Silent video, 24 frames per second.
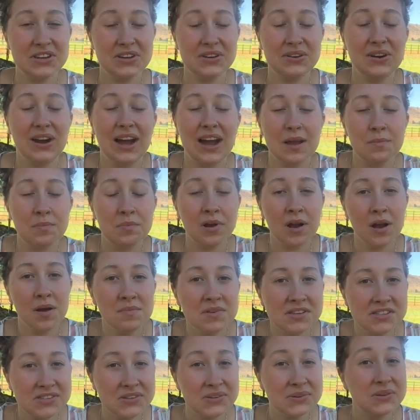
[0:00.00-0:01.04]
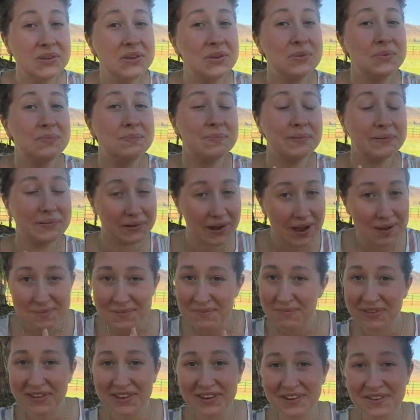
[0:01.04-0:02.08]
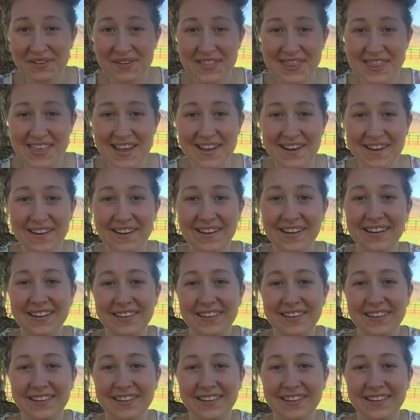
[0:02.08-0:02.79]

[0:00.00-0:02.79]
I promise you probably know what they are.